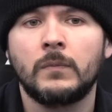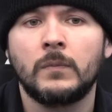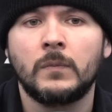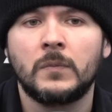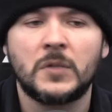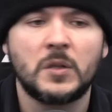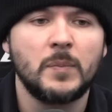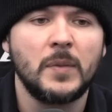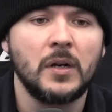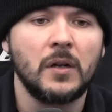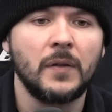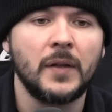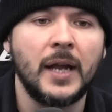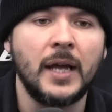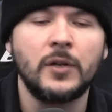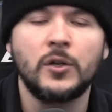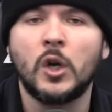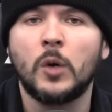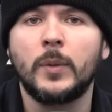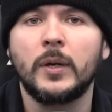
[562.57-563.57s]
It's the middle of the night,
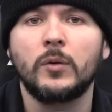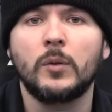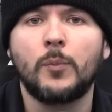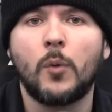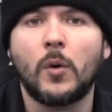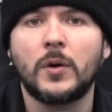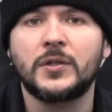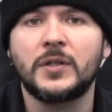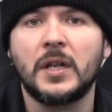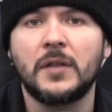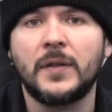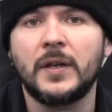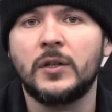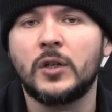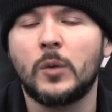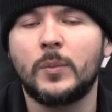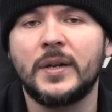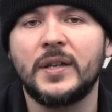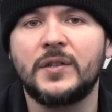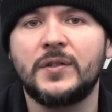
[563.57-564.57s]
nobody reports anything,
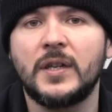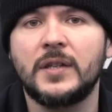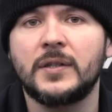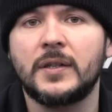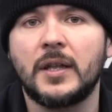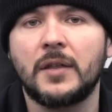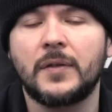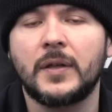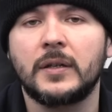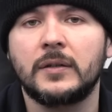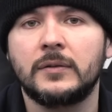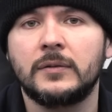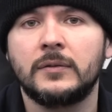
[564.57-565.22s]
nobody sees anything.